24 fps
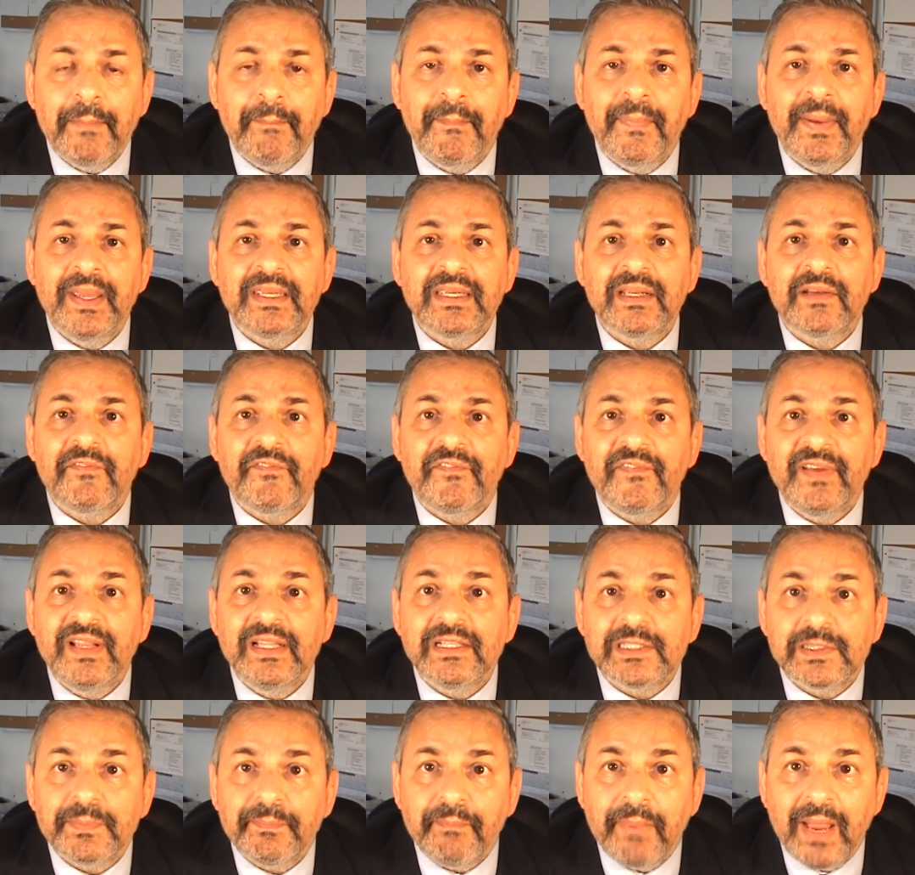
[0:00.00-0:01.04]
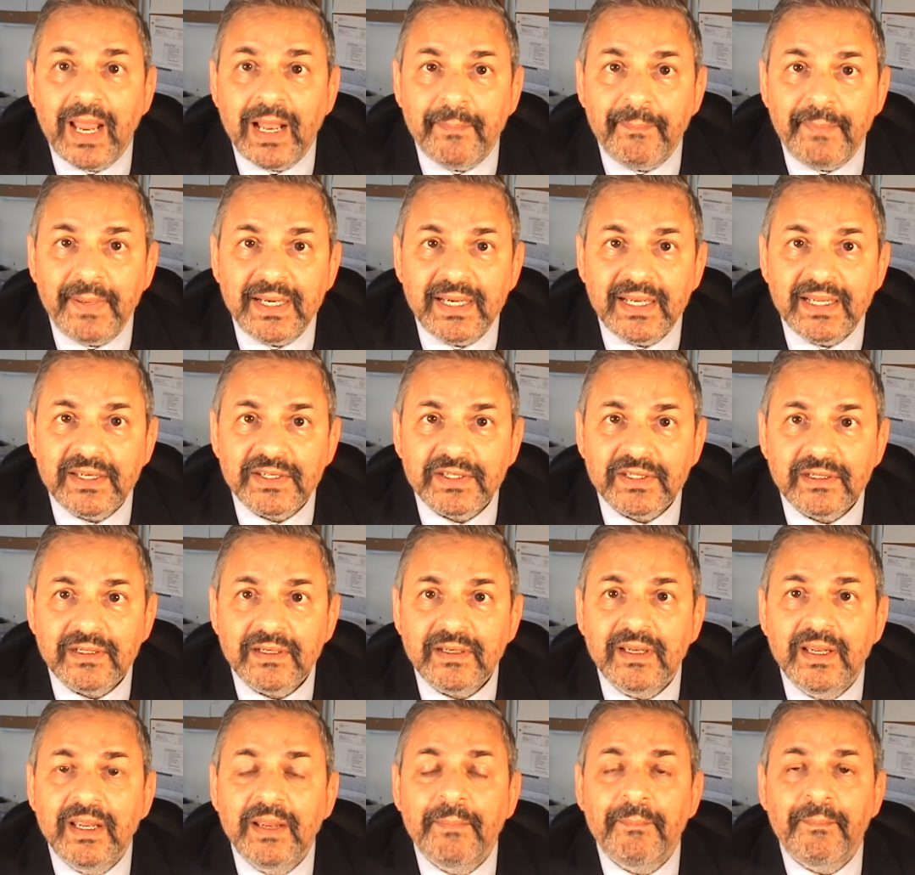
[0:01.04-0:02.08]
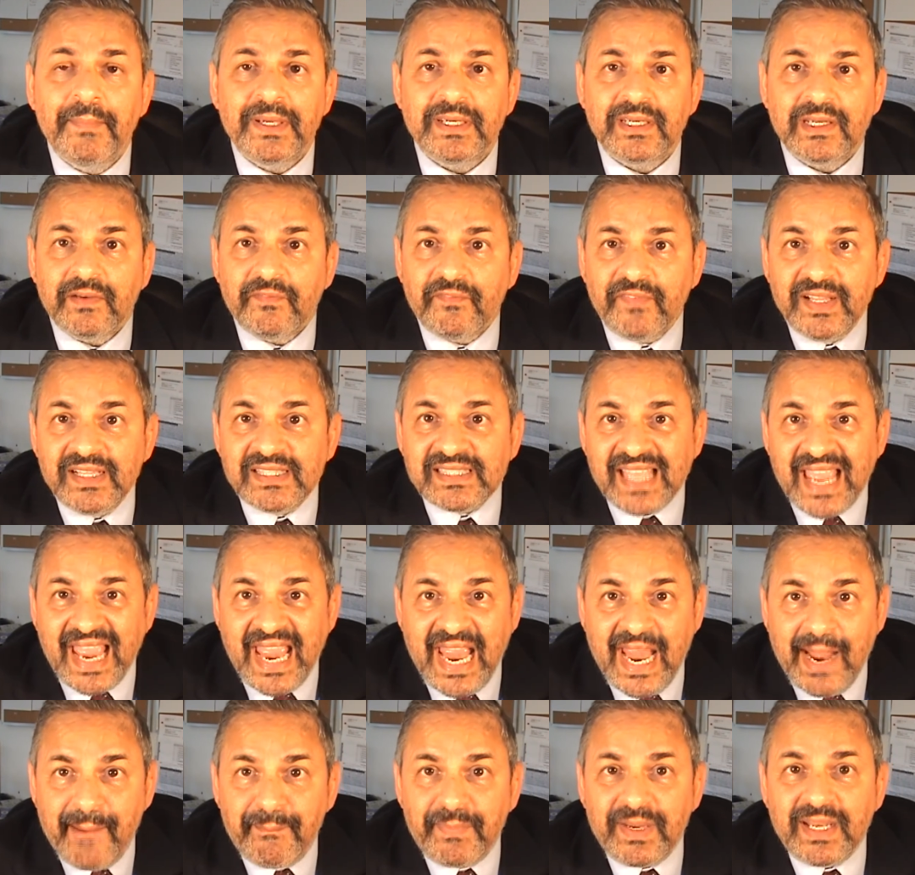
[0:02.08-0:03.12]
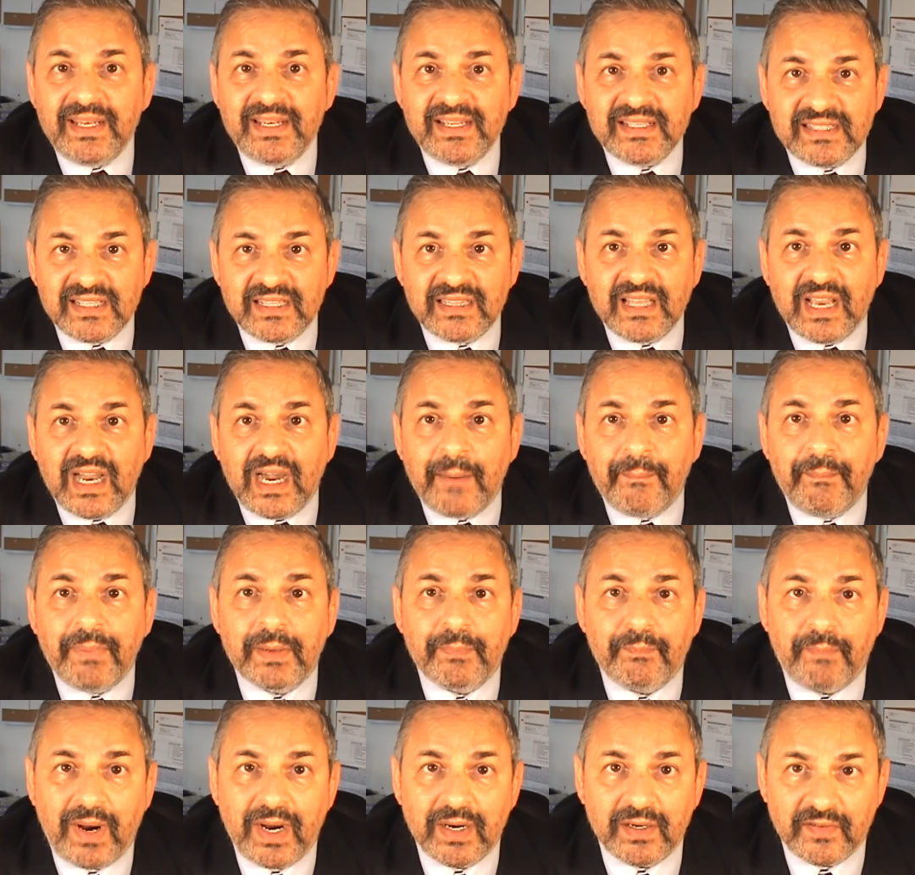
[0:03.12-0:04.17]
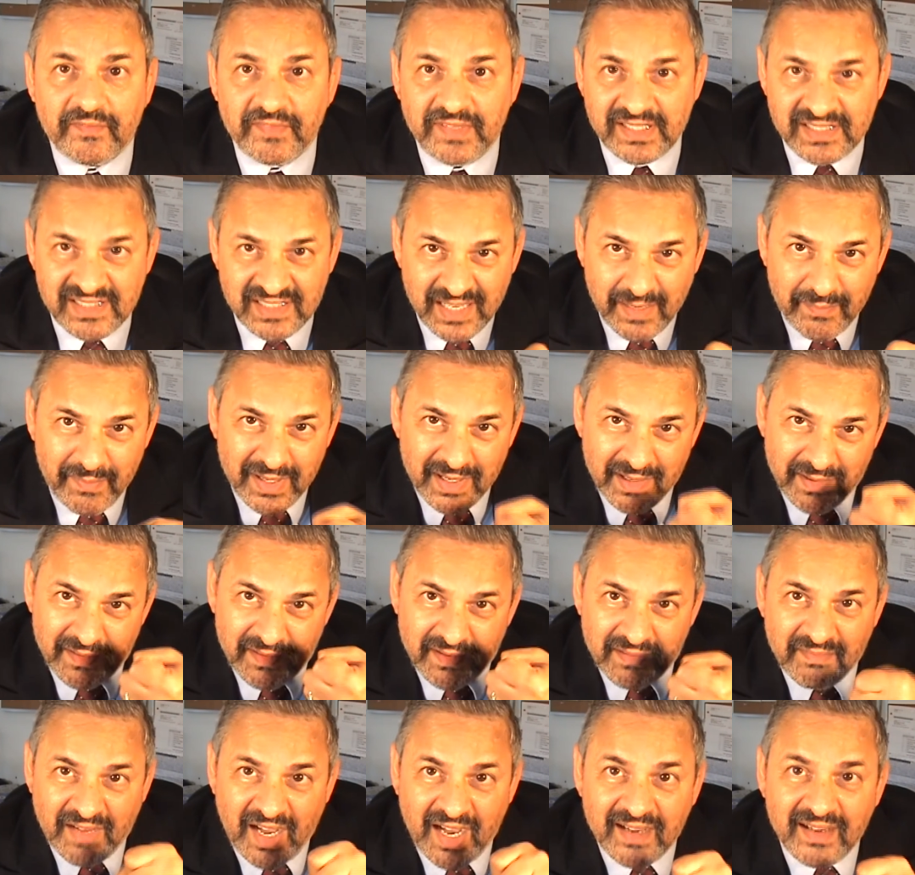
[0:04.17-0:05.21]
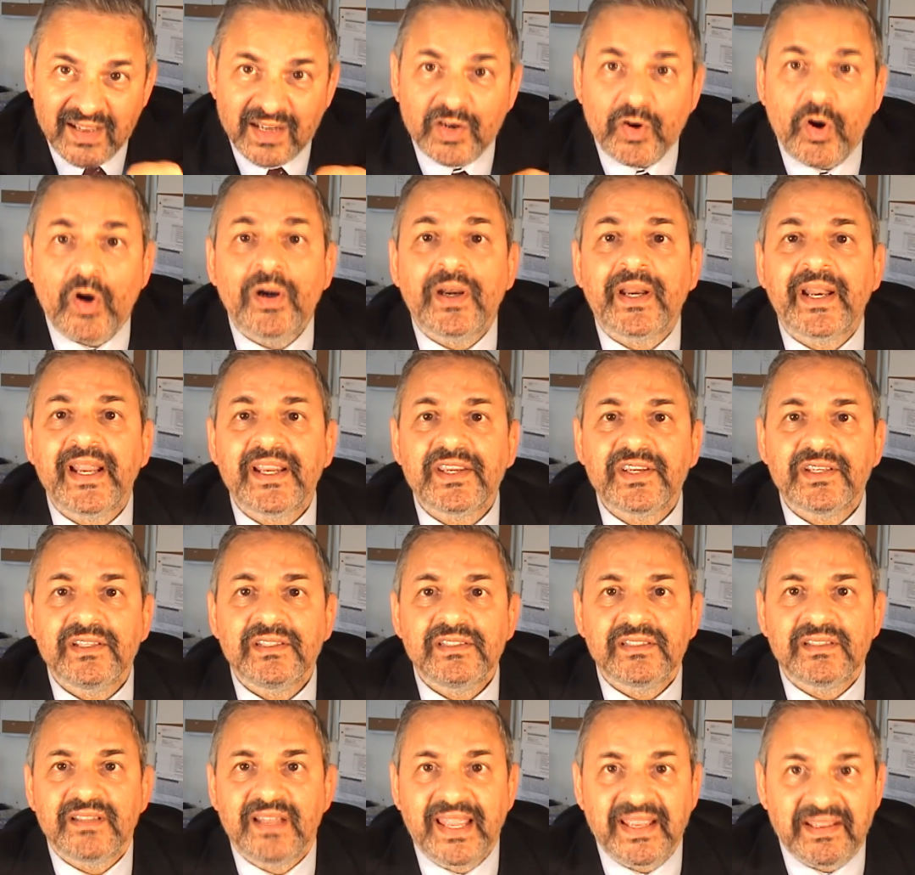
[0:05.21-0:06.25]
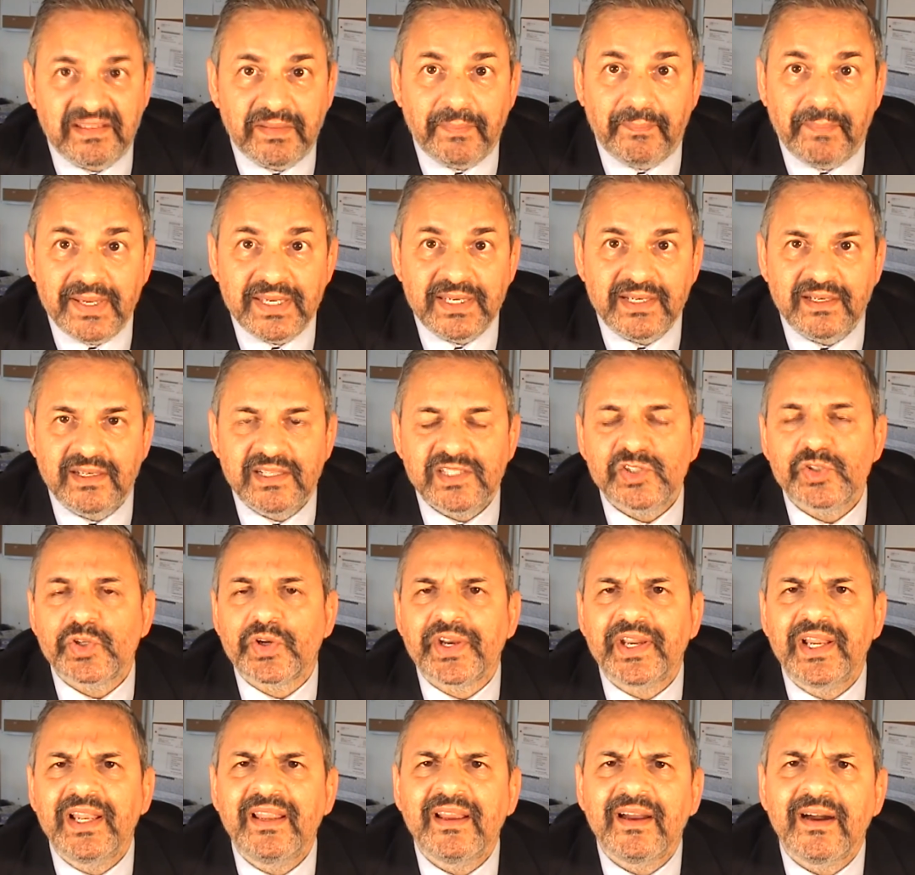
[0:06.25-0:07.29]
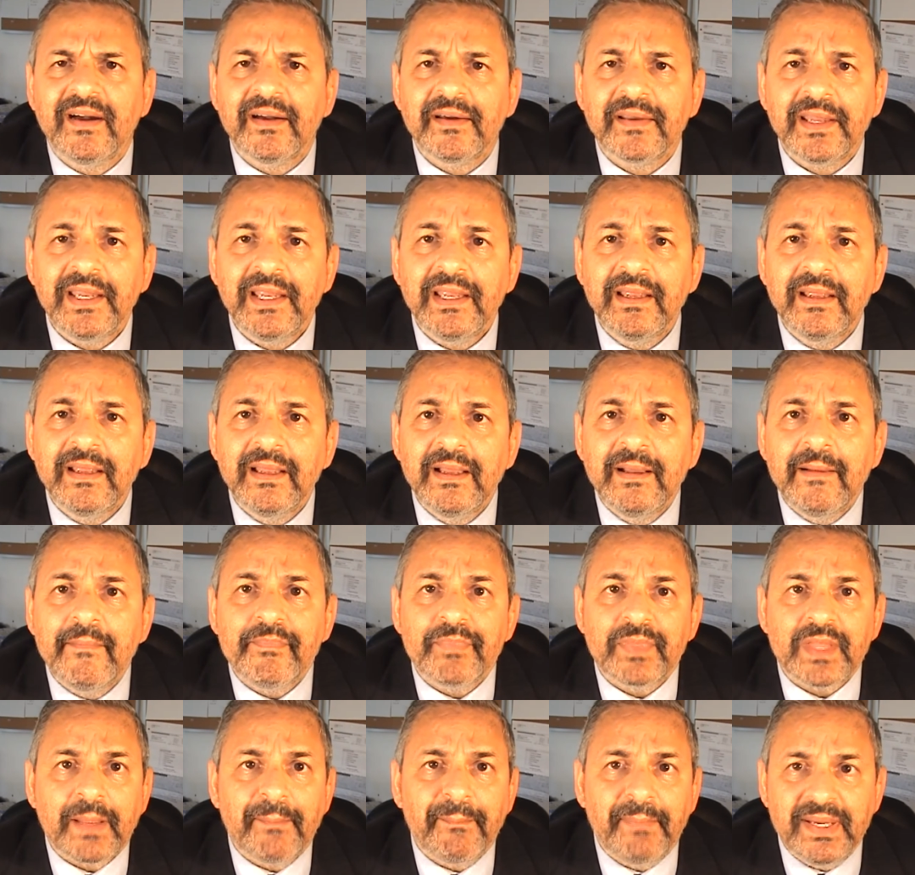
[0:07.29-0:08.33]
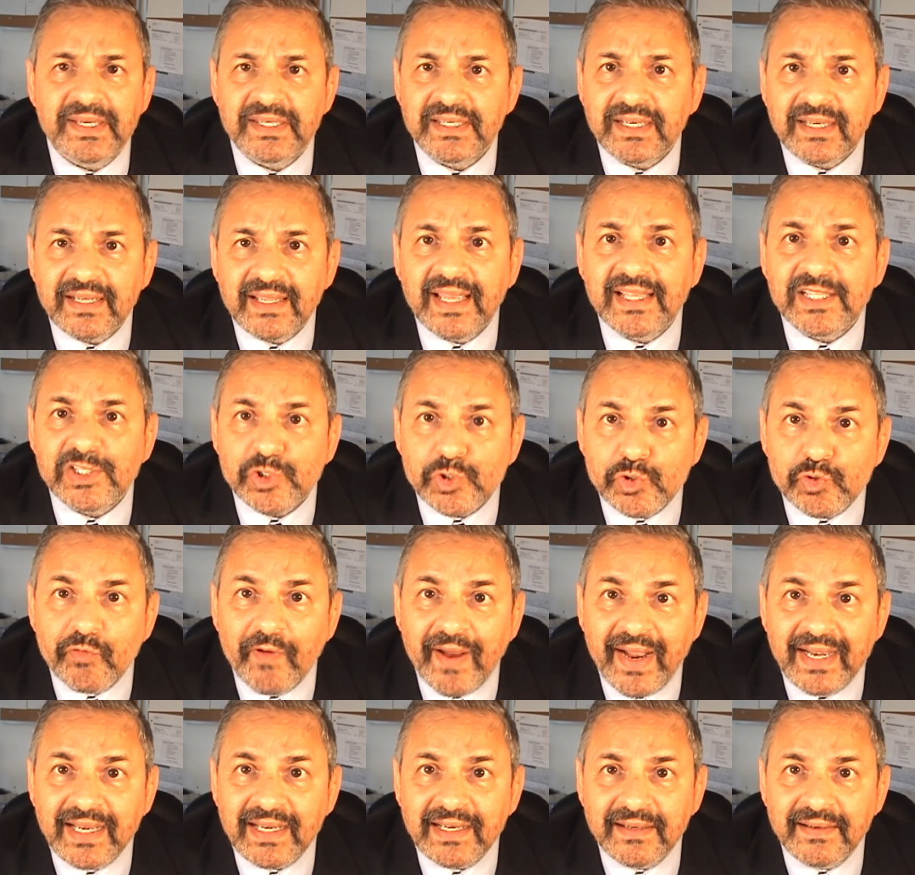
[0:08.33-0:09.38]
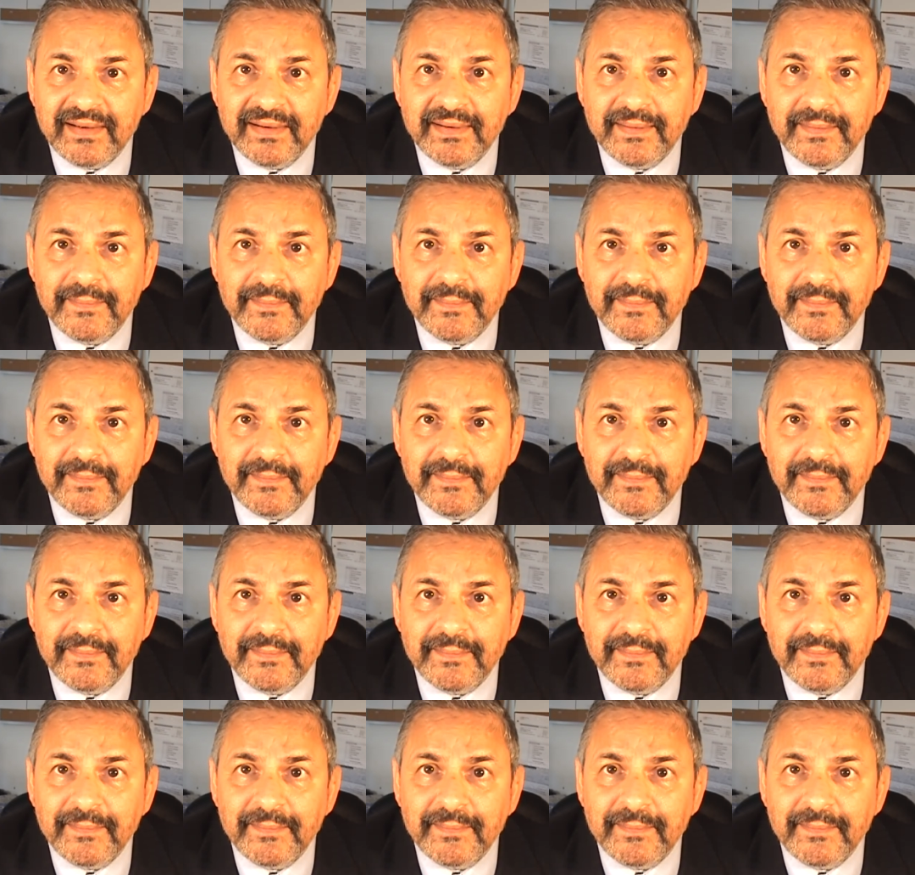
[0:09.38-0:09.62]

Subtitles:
patient feels palpitation, patient feels emptiness in the upper part of the stomach, hunger contractions, like the patient is really hungry. Patient can sweat.